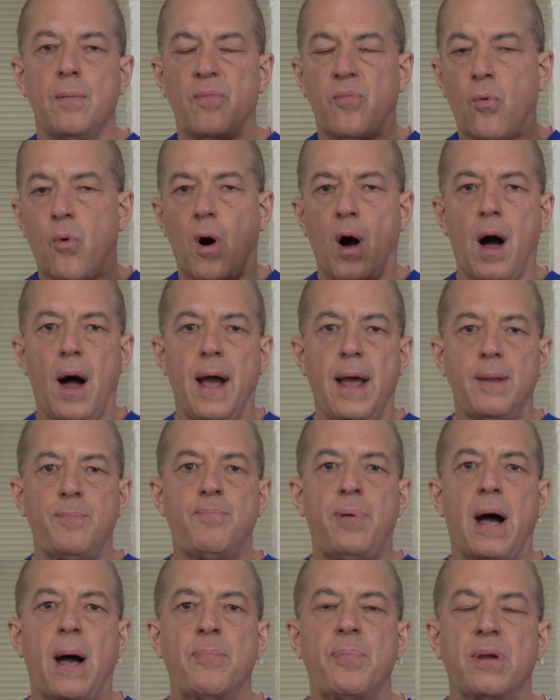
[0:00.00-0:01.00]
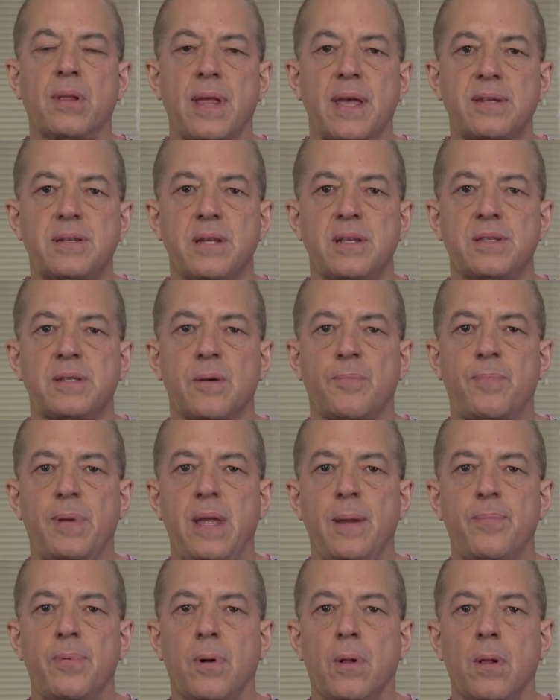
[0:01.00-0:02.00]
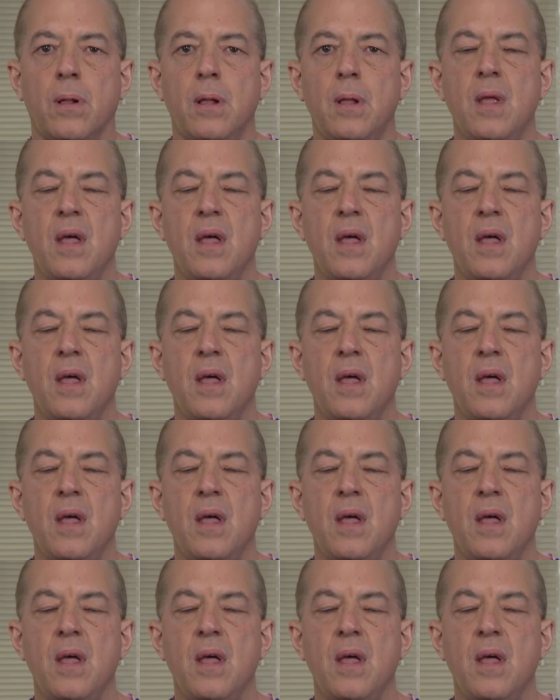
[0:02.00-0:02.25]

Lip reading: wide populations of people.